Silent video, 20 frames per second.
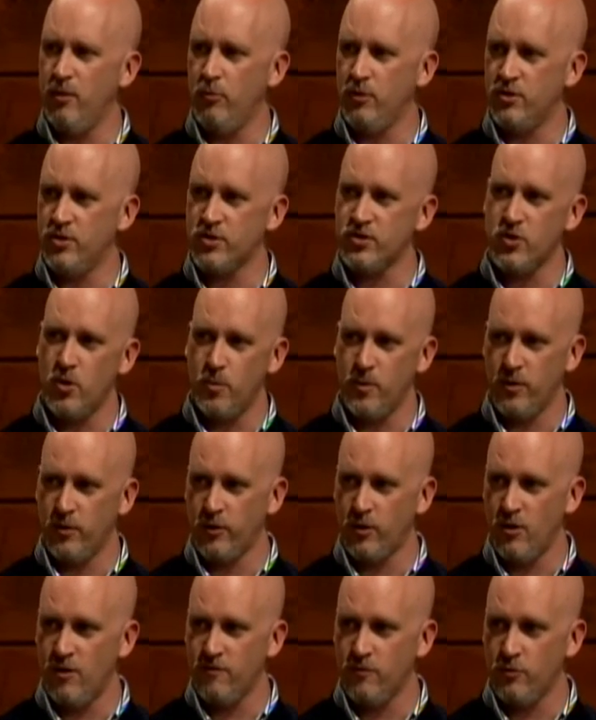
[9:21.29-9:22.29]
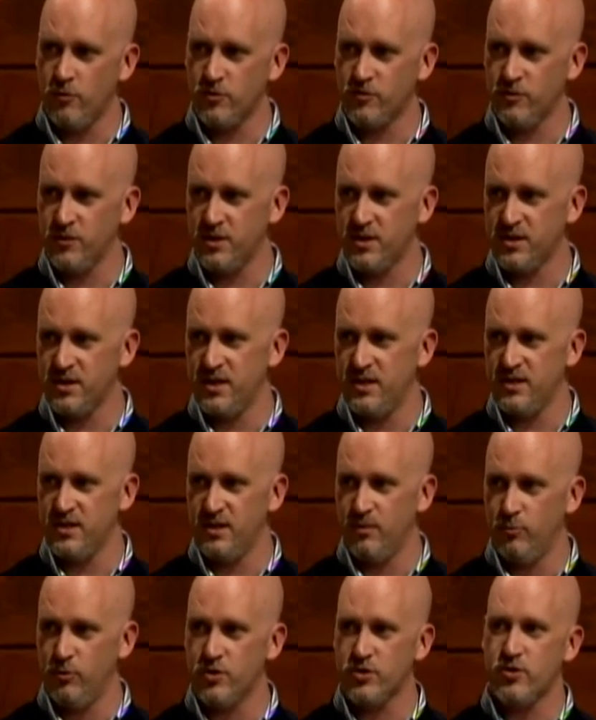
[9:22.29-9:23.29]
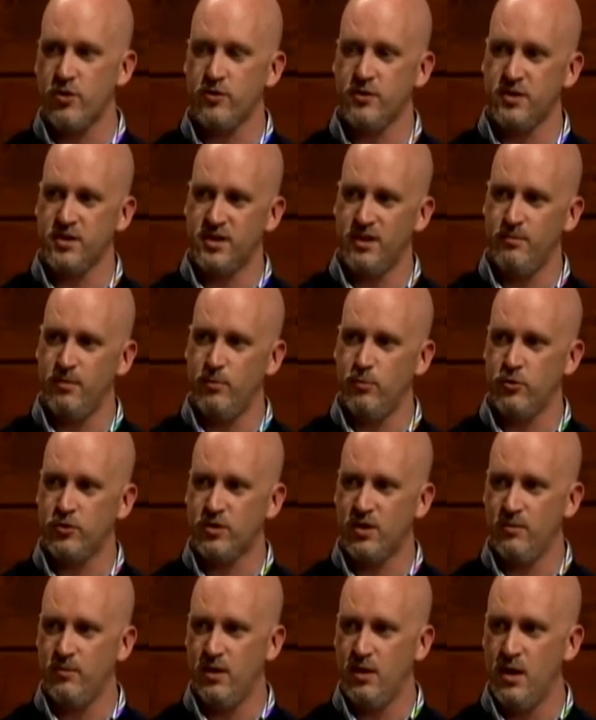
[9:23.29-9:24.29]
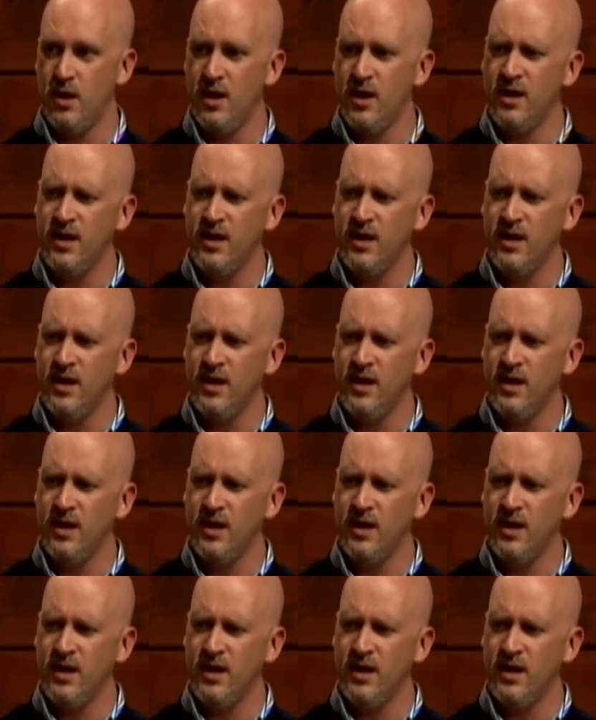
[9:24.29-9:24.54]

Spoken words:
We just opened our golf course for the season, and we'll start to see members come in.